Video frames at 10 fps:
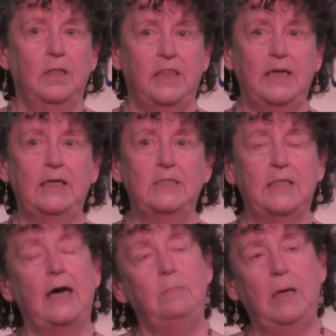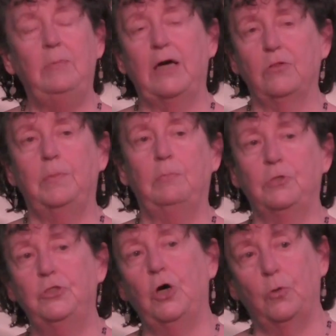things that maybe other
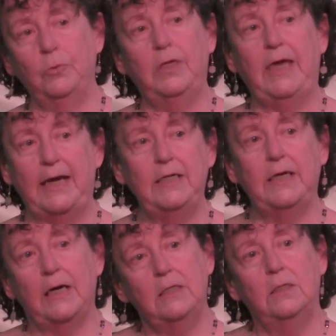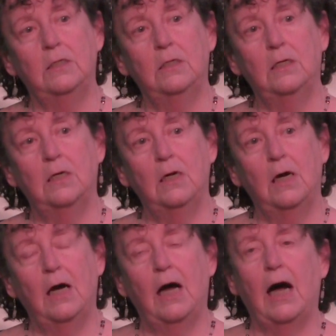people don't get yet.
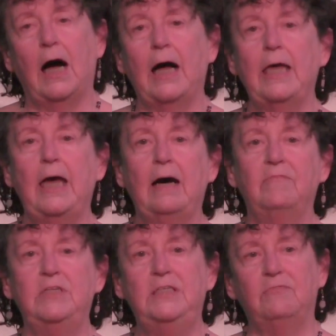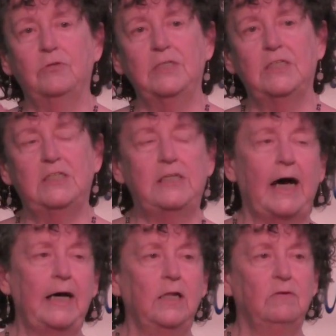I have a different
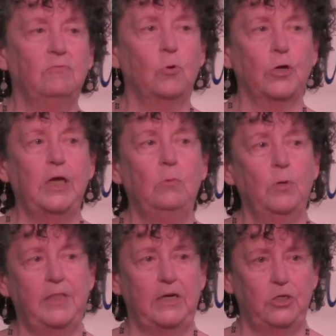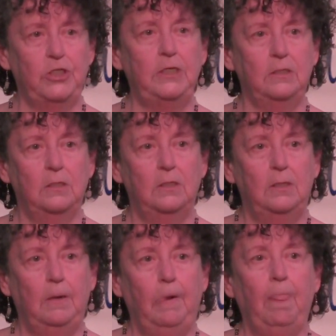style of working with energy
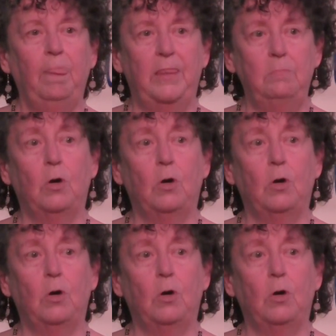than